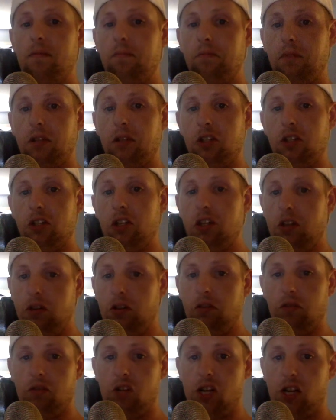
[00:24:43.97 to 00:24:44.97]
Because you didn't
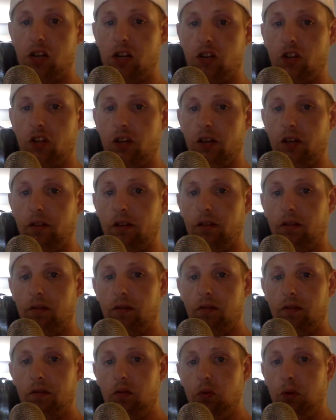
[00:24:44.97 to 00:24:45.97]
do jack shit.
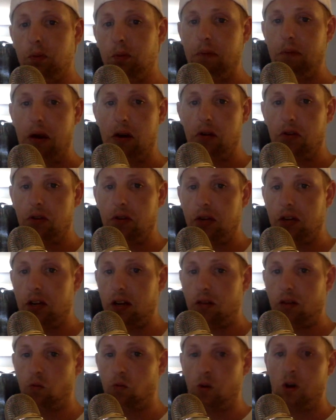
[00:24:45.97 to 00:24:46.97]
We barely
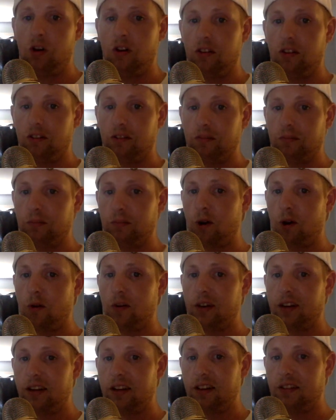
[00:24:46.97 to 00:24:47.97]
got wall
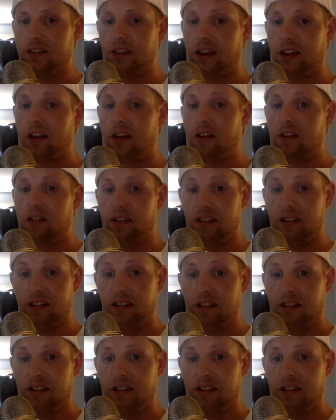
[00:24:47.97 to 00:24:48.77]
going down there and